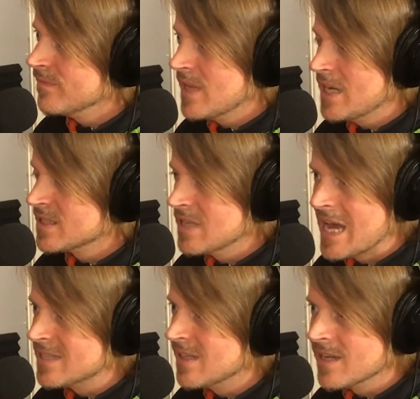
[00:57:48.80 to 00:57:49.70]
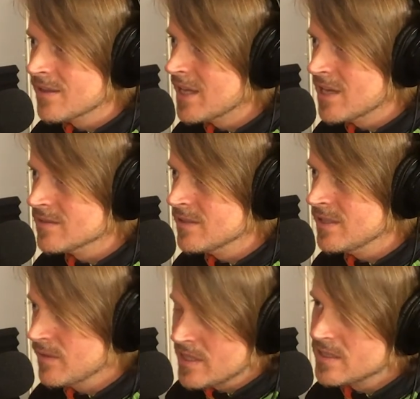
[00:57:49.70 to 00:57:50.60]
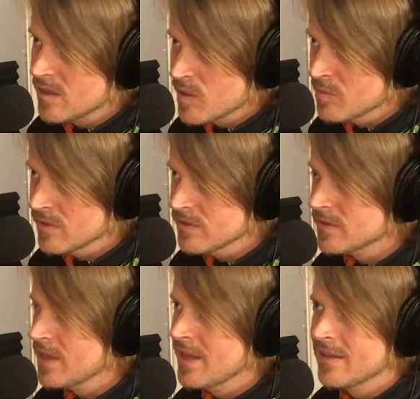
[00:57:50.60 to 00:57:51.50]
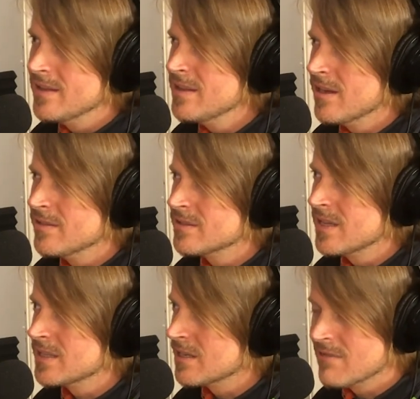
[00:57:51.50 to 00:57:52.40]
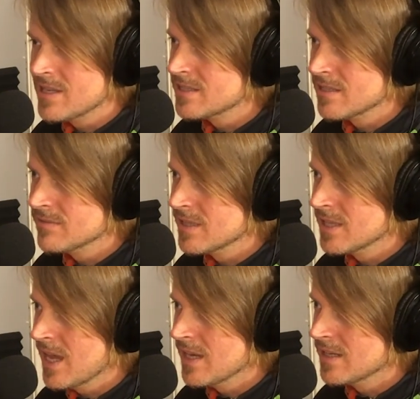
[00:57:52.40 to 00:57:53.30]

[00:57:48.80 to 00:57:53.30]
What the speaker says: Each Night Is Like 1,000. That's Young Boy Blues, and then just like the great stuff like that.